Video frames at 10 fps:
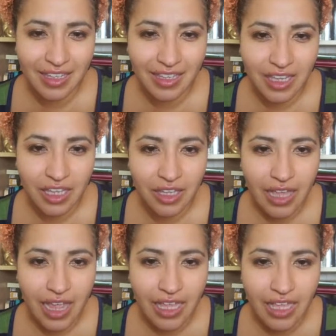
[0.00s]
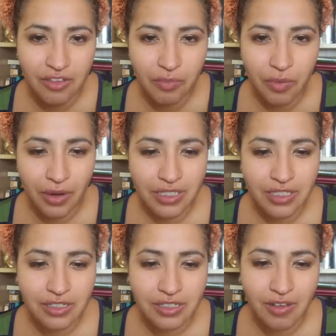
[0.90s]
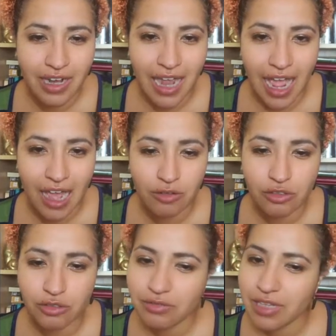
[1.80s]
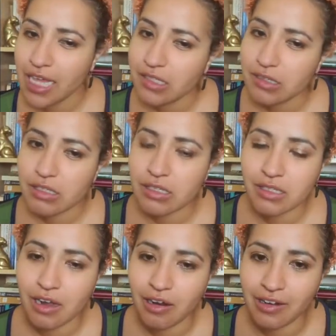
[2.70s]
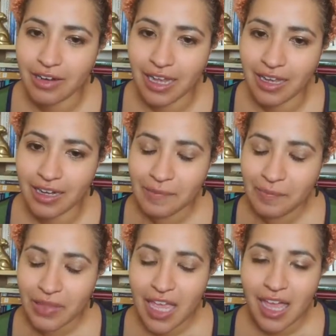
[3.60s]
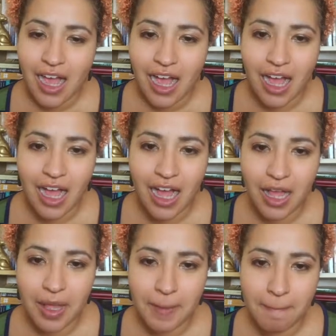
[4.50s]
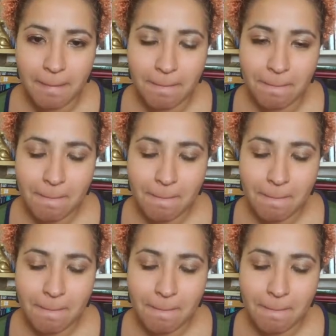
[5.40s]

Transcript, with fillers: can I give pointers on how to get started? Um,